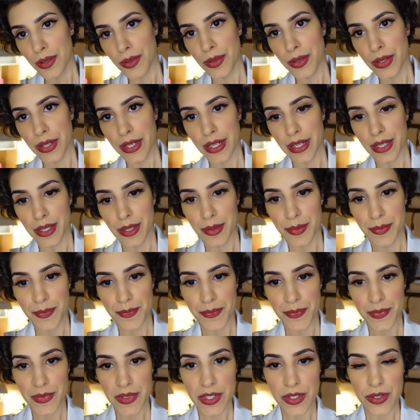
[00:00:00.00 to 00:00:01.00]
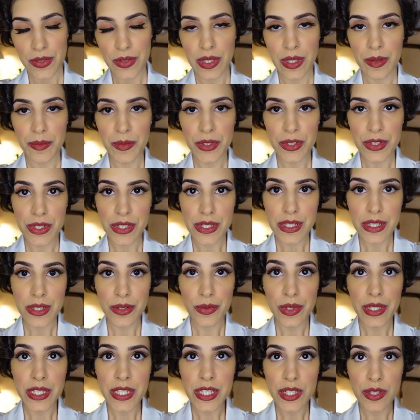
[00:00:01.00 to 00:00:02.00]
Okay. So now I'm just
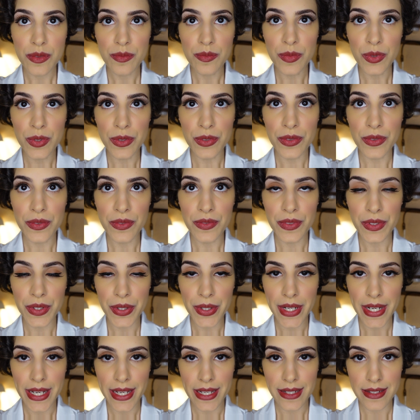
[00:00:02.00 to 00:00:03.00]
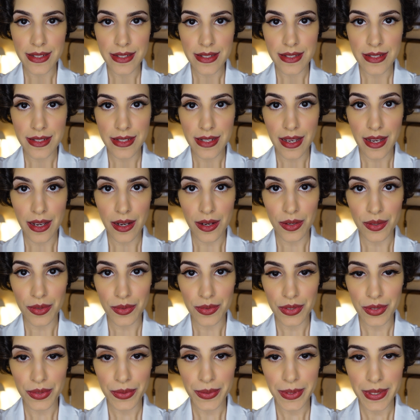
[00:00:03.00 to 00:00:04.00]
going to move your head down.
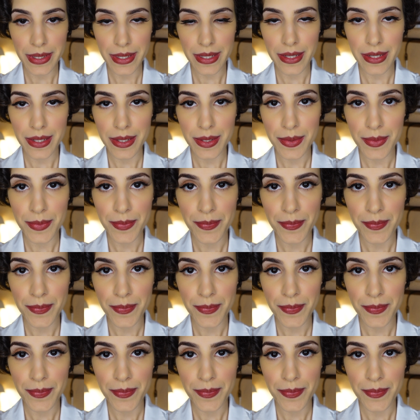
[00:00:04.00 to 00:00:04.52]
Okay?